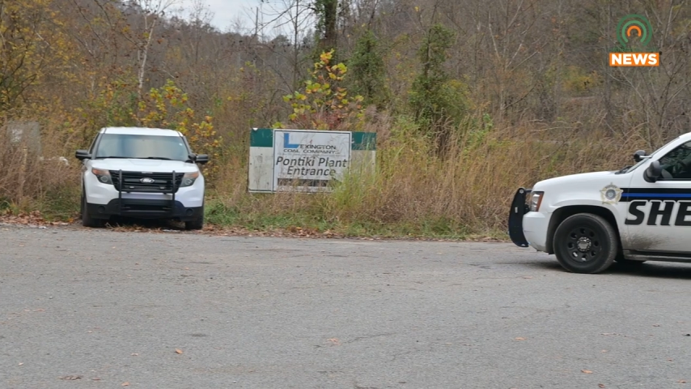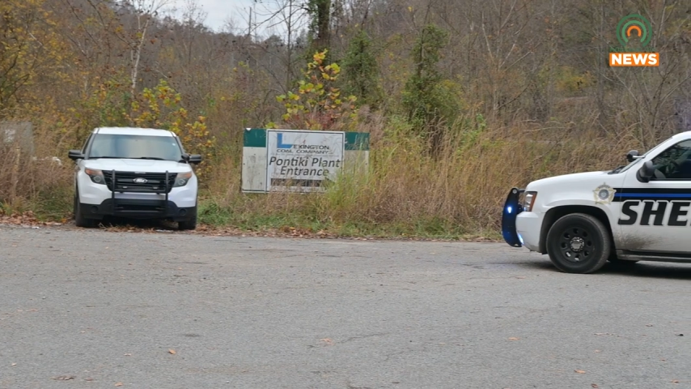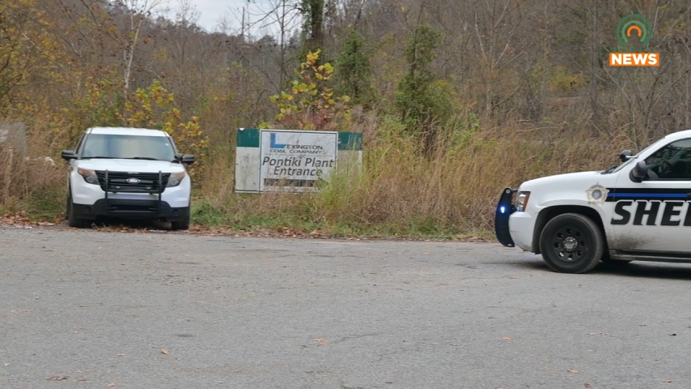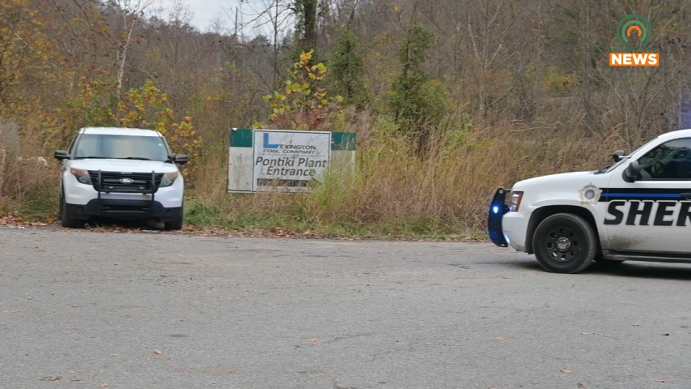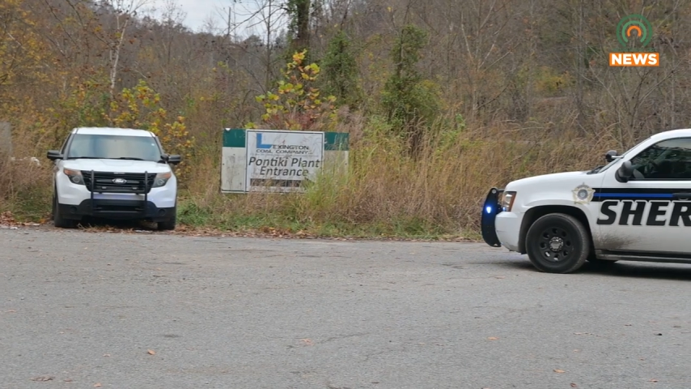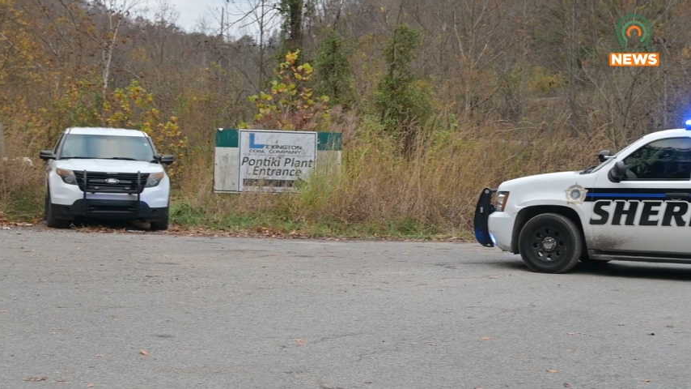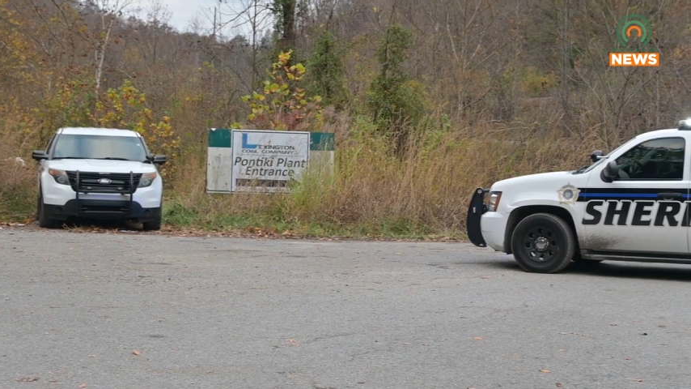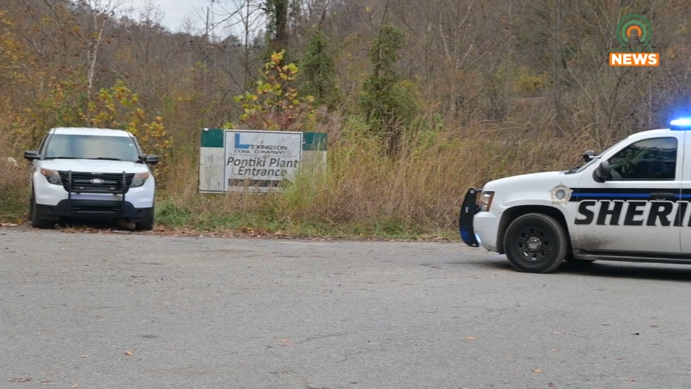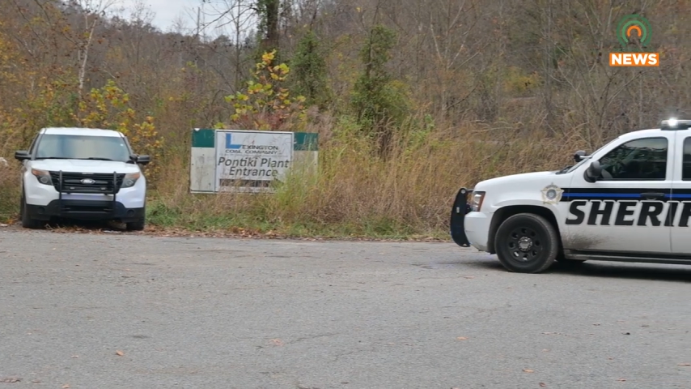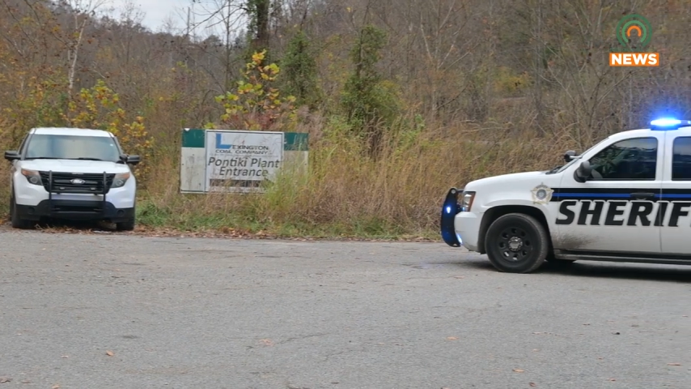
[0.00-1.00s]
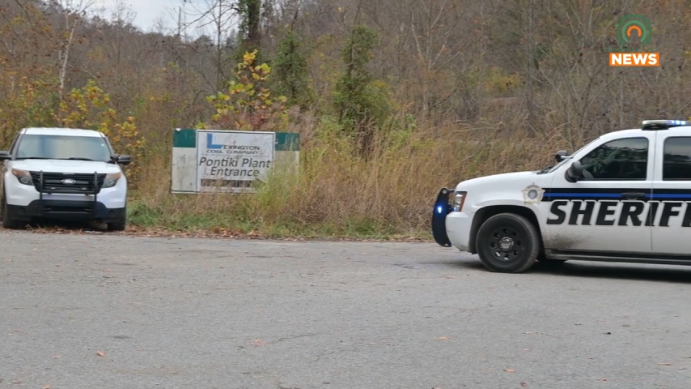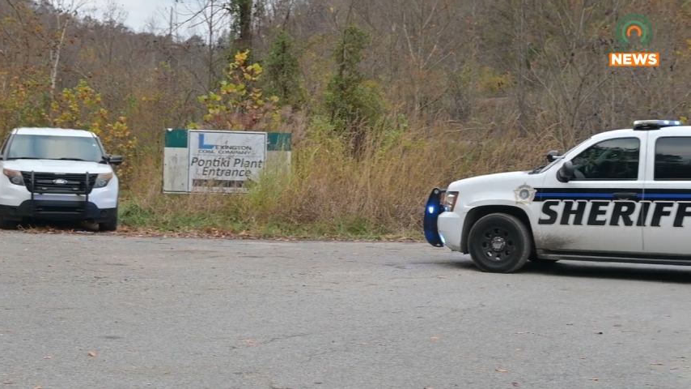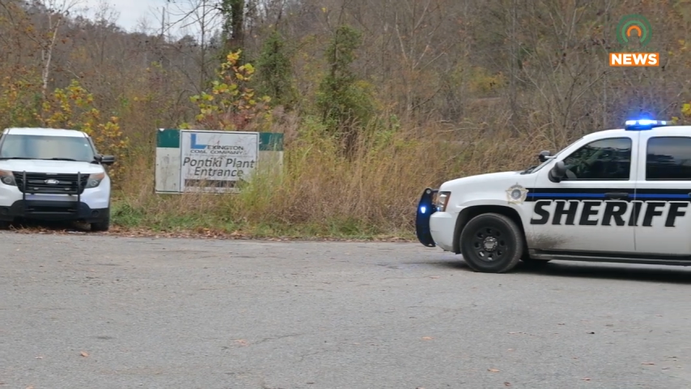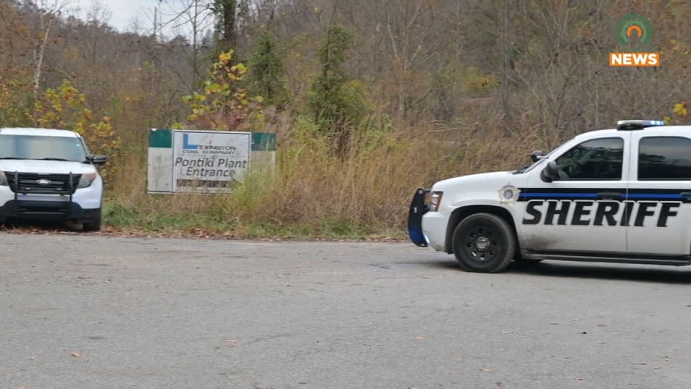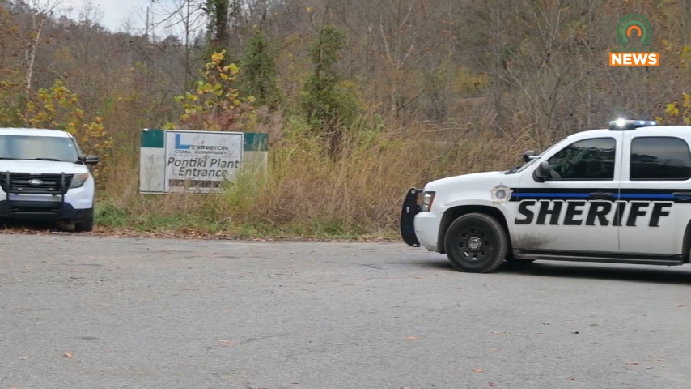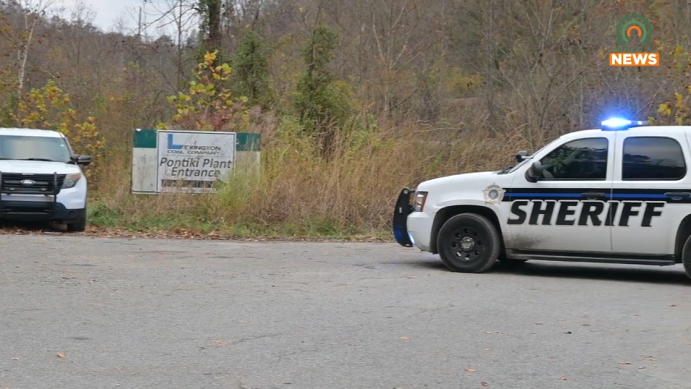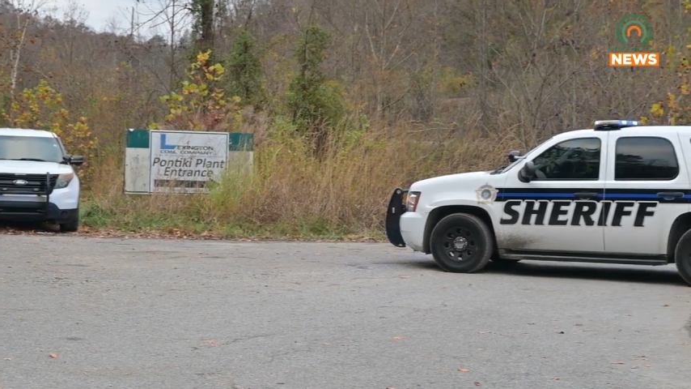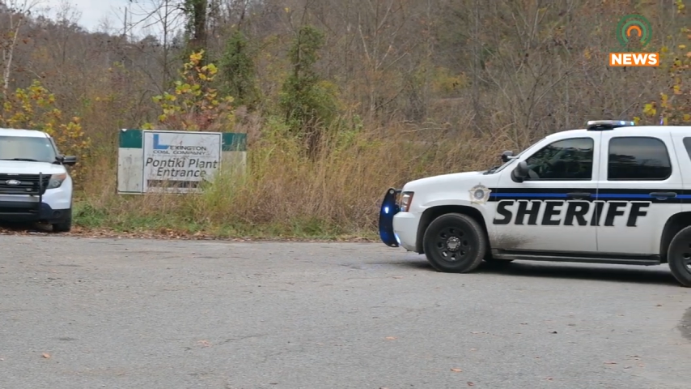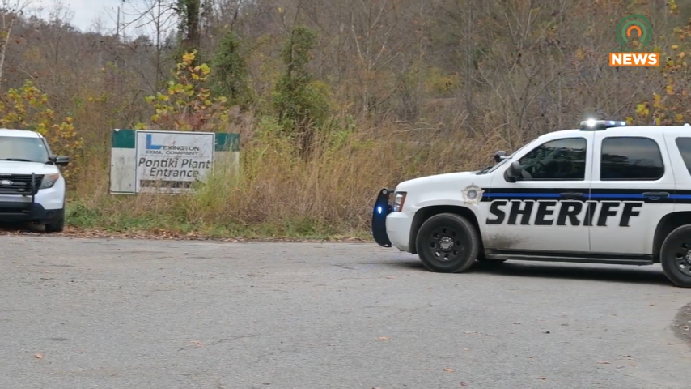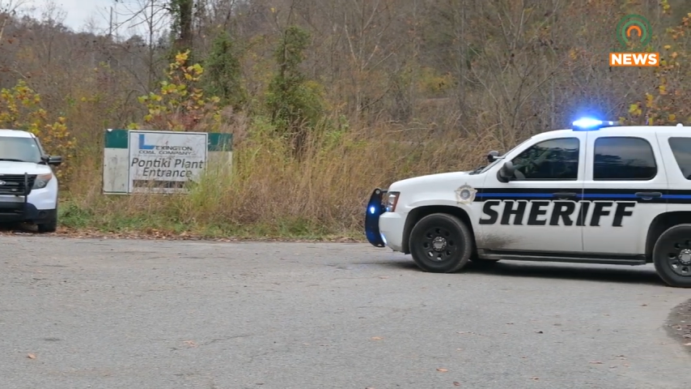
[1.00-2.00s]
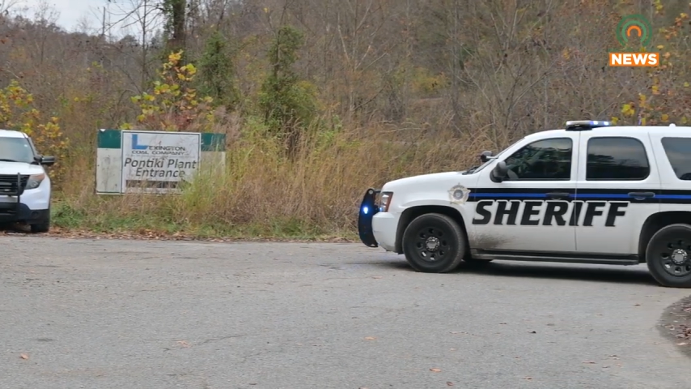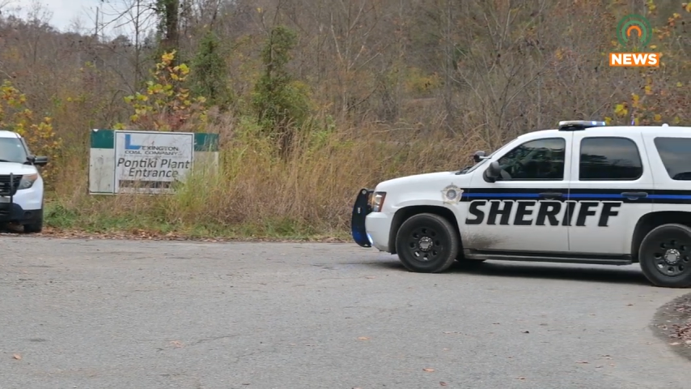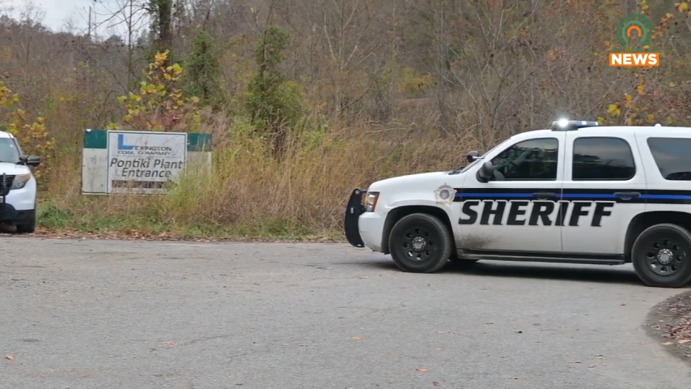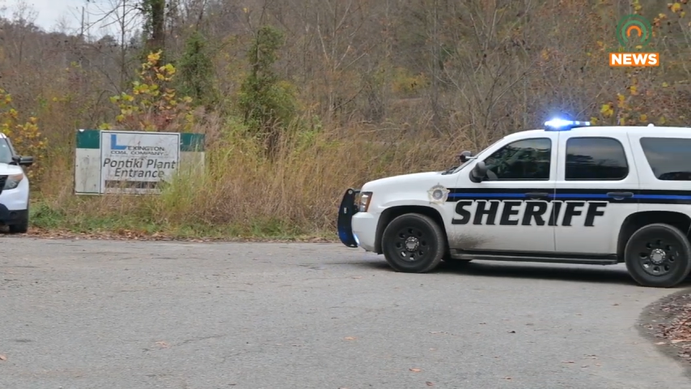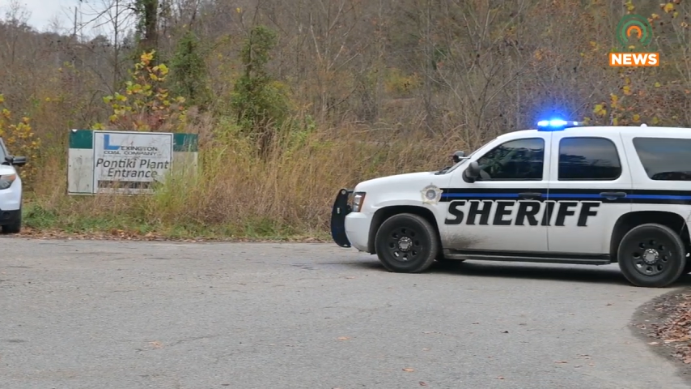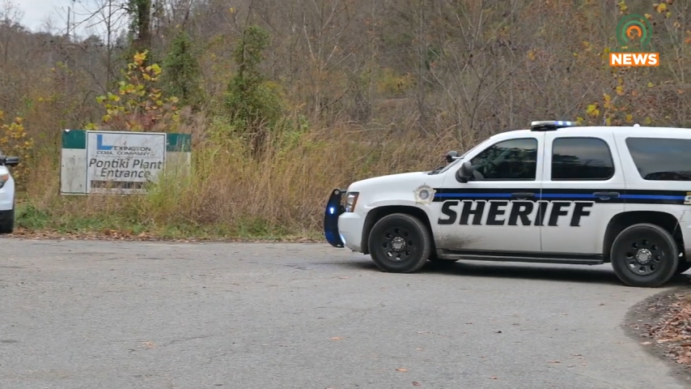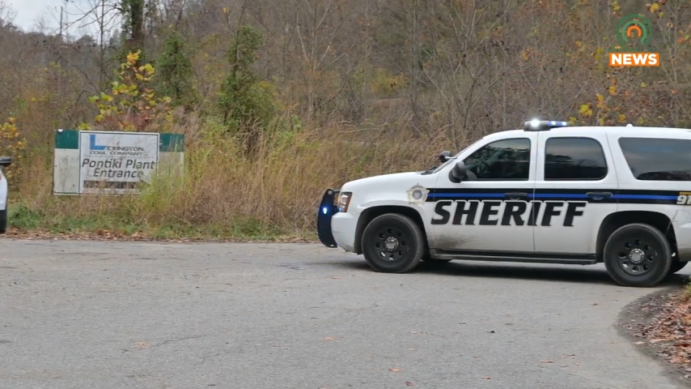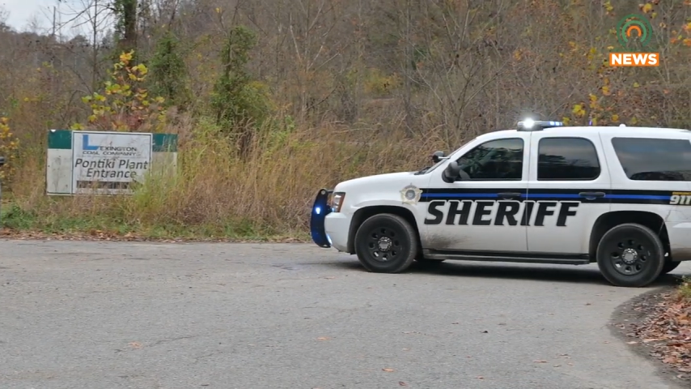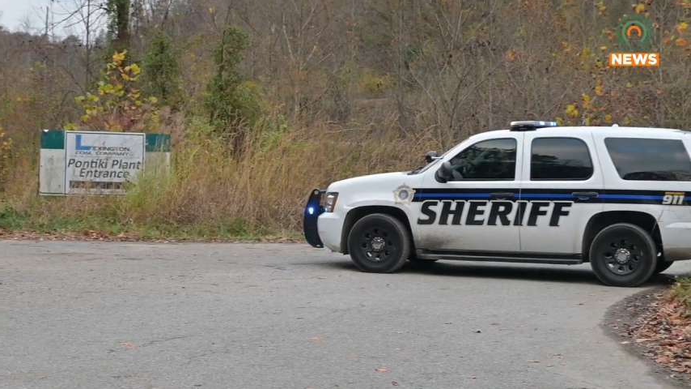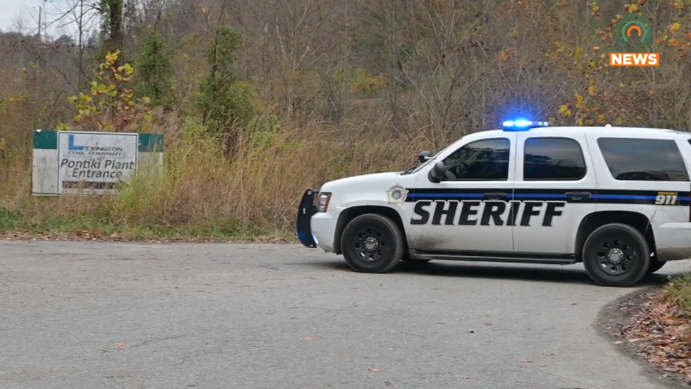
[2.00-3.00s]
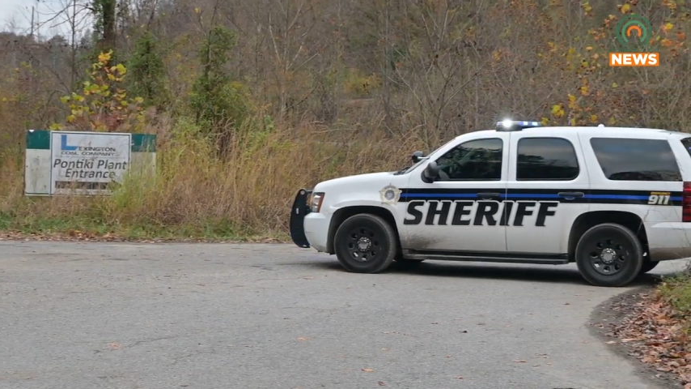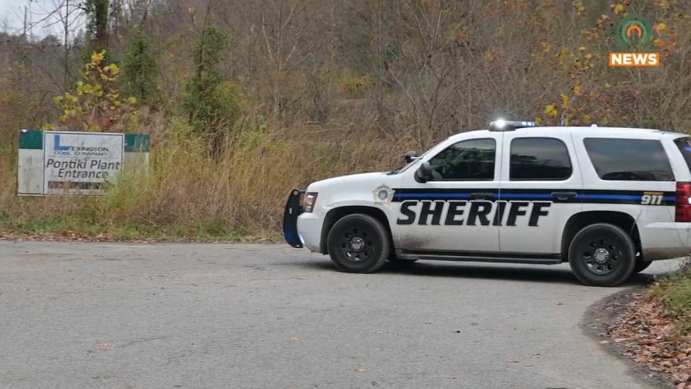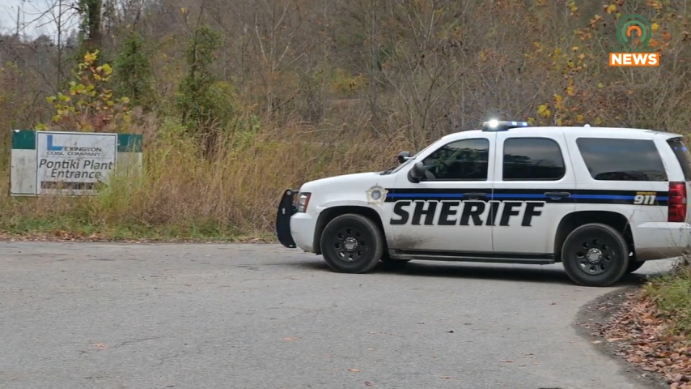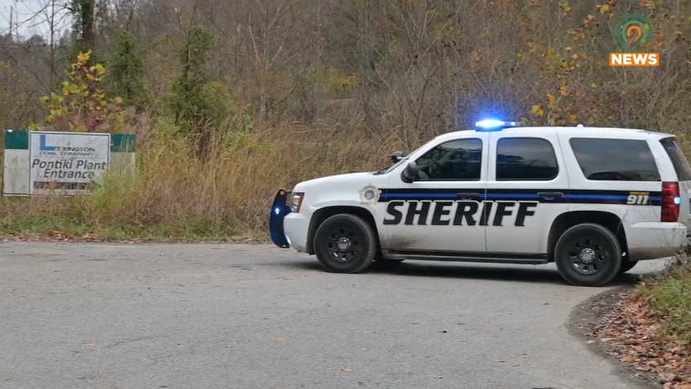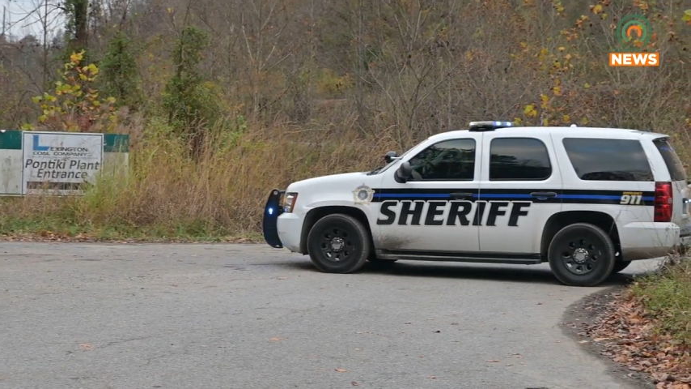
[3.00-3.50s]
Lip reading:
Nobody's mouth can be seen.